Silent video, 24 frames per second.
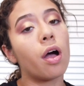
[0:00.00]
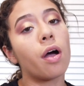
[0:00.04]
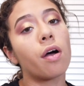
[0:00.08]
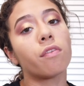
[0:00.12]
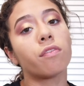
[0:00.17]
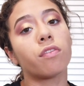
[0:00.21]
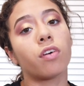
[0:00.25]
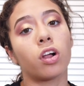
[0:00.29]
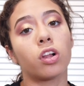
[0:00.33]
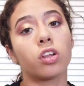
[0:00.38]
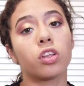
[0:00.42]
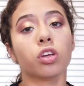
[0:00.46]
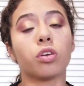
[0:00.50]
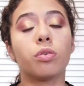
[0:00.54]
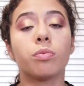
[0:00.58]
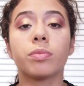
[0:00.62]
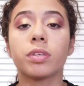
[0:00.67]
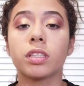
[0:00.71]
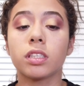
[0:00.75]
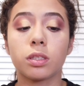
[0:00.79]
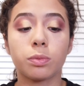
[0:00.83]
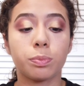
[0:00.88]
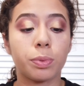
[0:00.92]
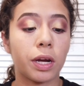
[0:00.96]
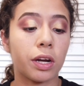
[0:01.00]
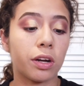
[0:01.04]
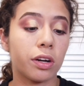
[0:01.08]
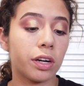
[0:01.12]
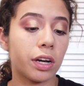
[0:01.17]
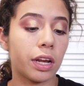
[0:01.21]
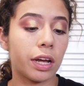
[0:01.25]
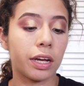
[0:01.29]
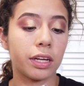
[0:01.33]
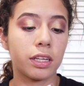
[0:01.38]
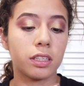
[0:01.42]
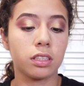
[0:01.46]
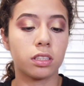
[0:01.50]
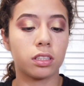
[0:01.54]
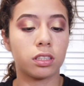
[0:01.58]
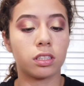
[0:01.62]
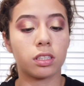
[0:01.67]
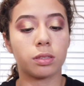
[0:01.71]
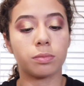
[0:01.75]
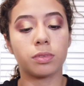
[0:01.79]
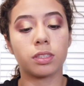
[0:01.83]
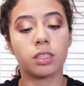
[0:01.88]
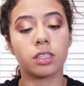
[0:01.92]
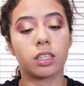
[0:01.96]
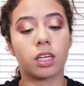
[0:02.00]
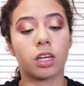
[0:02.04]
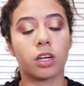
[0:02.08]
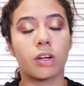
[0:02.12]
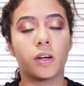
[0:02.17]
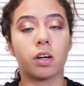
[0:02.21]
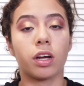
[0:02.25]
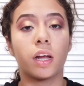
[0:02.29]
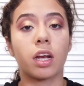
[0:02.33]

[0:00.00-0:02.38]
Volume is Paradise mascara,